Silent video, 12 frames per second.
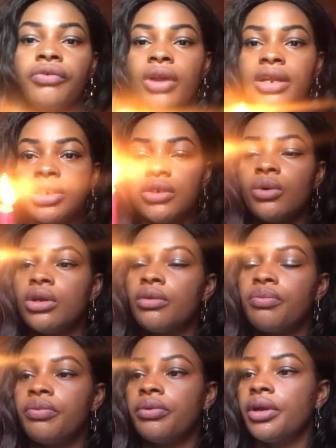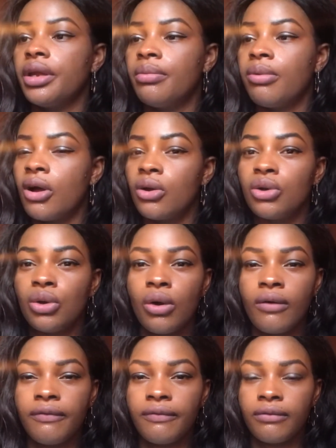you actually want to pray about
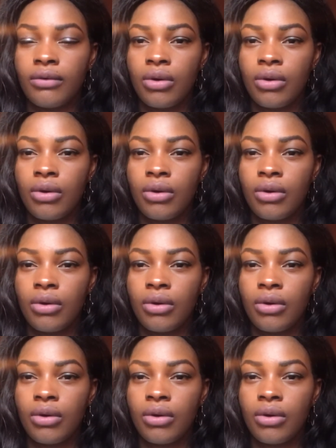love